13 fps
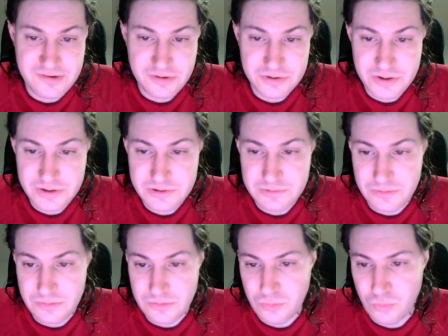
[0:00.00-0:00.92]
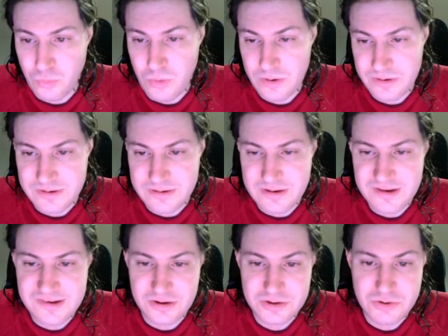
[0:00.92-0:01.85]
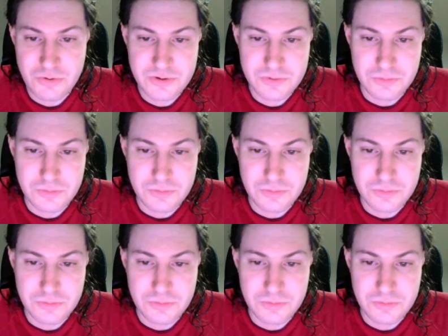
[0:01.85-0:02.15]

not going to